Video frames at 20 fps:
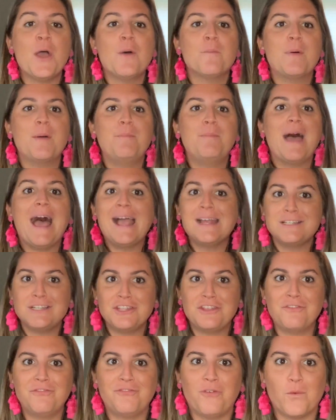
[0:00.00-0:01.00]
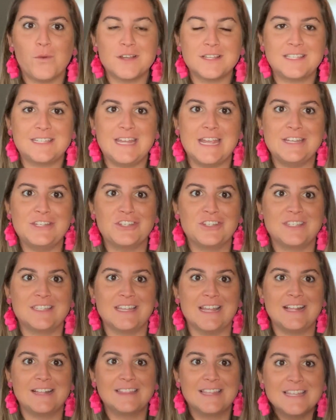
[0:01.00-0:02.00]
But back to the four stages
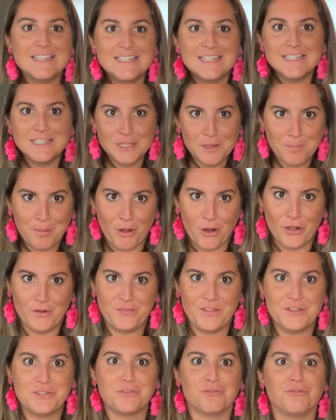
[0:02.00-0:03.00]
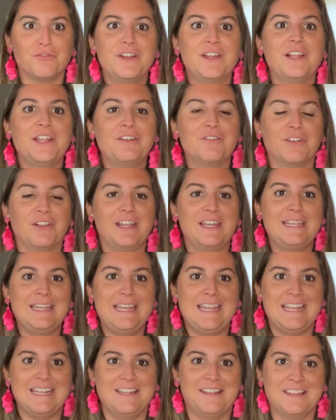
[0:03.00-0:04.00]
thing, this is the part that's really, really
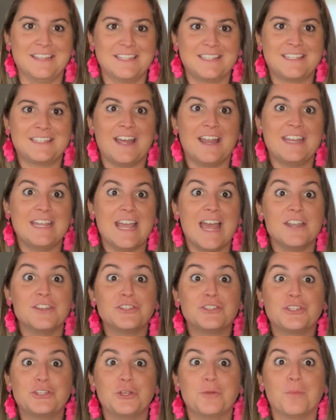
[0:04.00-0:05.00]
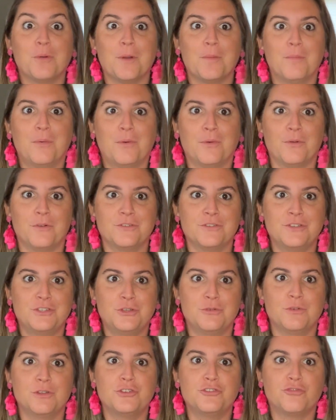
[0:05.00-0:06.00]
key to this study and super important
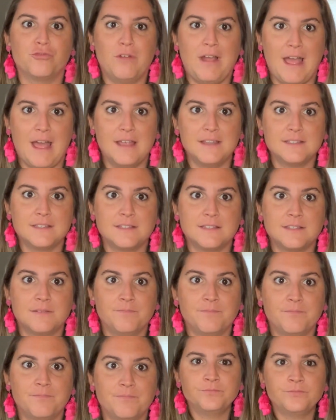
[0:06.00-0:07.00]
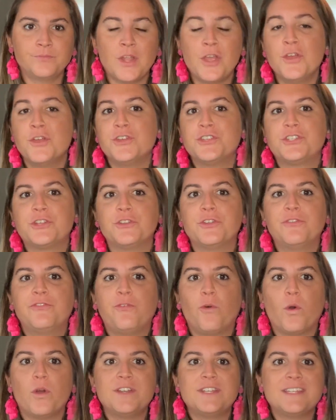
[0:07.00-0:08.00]
to address. So the
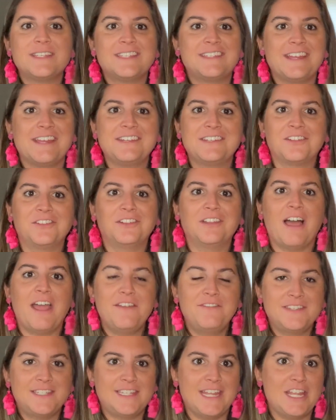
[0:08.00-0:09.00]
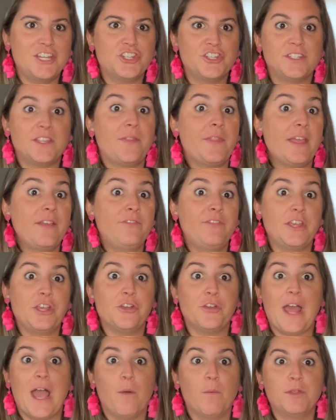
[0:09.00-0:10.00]
four distinct life stages that they
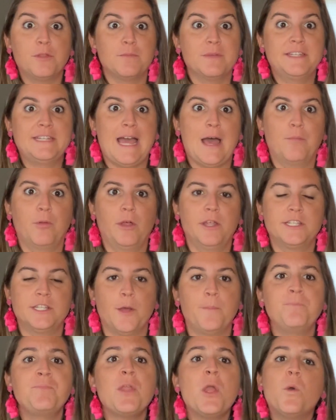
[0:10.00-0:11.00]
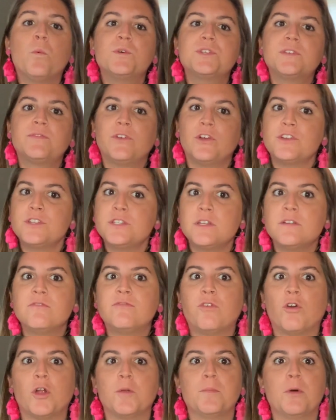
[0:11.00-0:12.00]
figured out with metabolism was first and
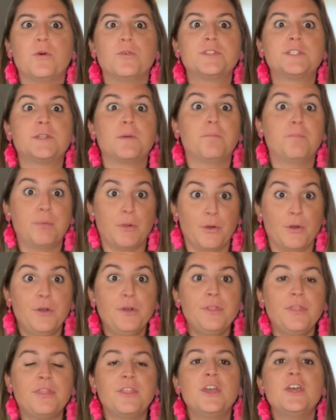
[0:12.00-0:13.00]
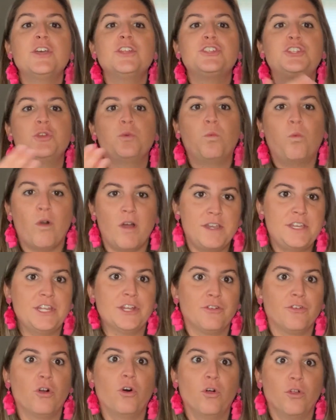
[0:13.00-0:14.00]
foremost birth to one
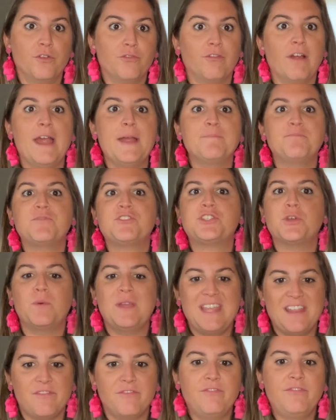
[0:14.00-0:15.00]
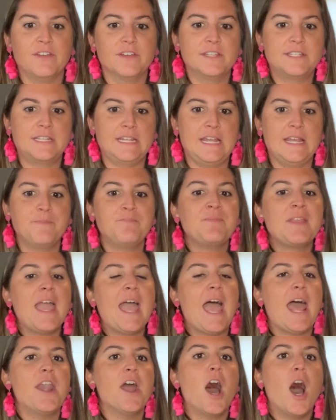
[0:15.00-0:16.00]
year old, right? So infancy.
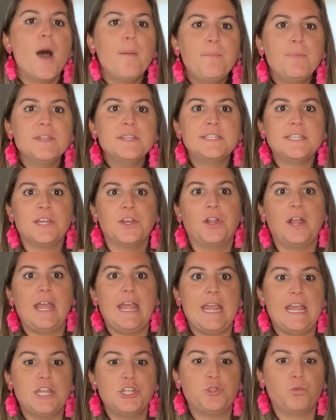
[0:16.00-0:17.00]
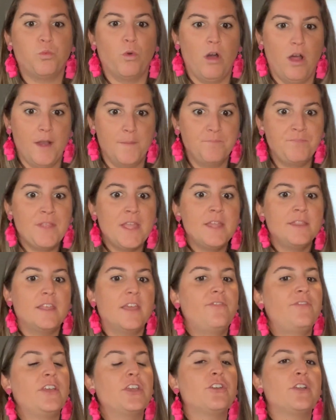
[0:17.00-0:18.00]
And up until age one,
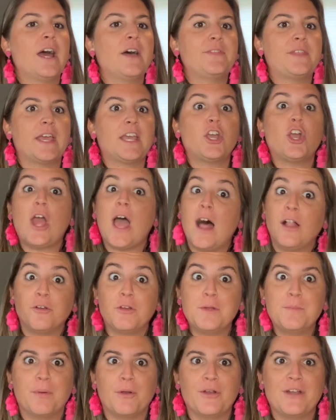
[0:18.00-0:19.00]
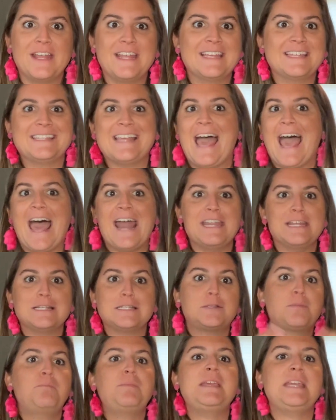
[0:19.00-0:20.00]
they figured out that calorie burning is at
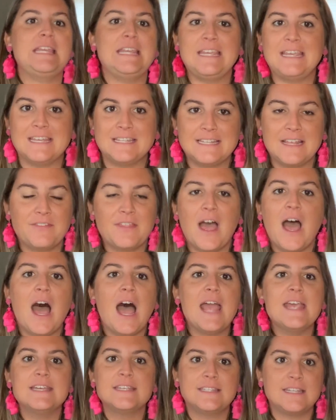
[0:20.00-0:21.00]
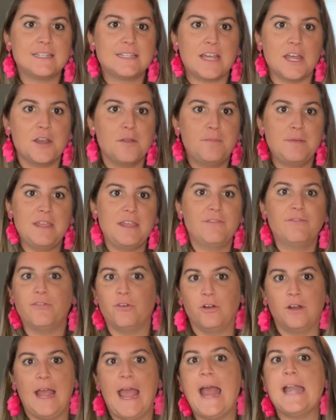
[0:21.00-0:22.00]
its peak. It's at the highest it's gonna be
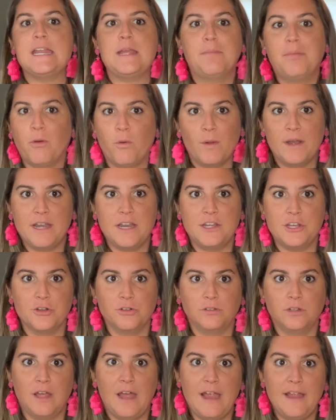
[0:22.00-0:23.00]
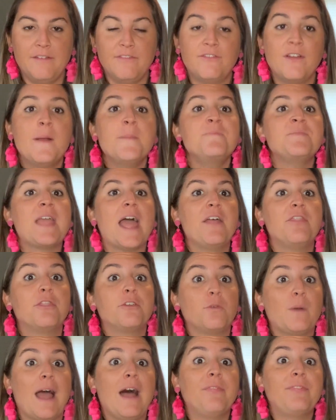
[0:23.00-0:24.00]
for any point in your life. And
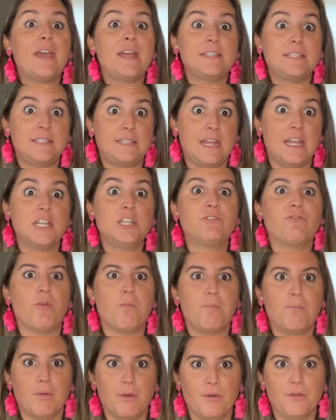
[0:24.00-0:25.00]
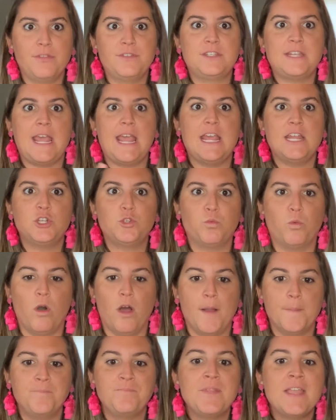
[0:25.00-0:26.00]
throughout that stage from birth to age
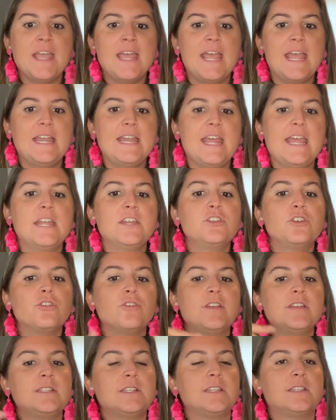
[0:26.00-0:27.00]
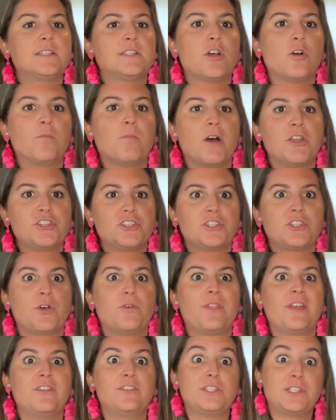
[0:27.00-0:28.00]
one, it increases so much
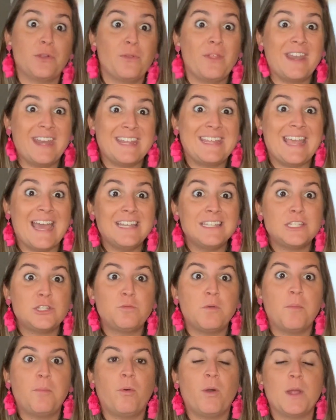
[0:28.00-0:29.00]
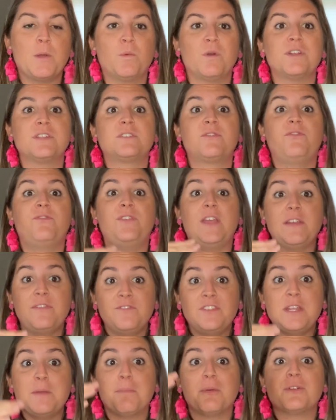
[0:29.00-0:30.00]
so that, so that it gets to a point where it's
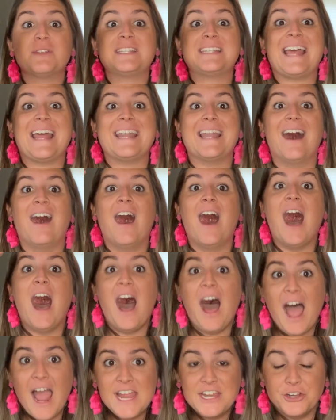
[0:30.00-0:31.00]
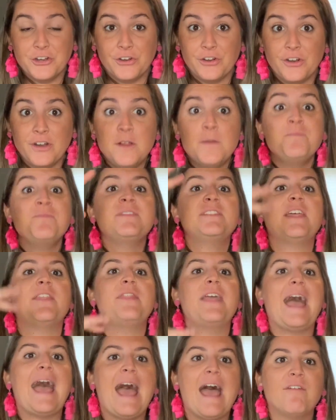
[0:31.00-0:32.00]
50% higher than
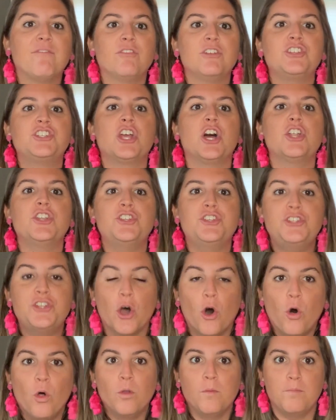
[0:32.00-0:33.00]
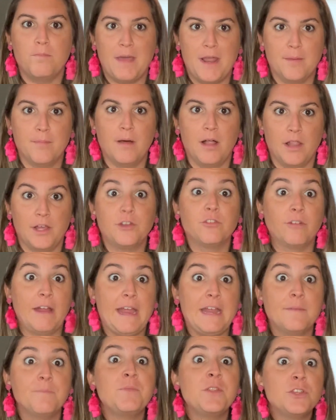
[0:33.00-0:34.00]
the average adult metabolic
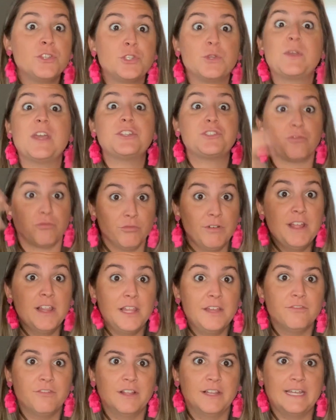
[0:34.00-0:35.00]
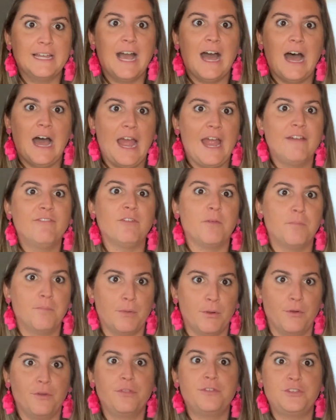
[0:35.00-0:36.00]
rate. So it gets really, really high from
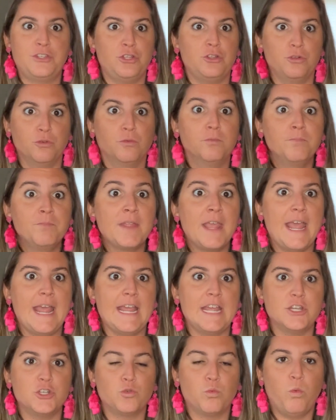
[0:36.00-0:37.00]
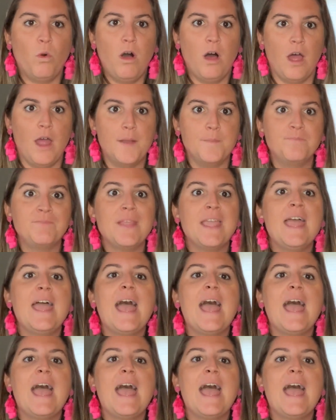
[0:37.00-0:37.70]
birth to age one one.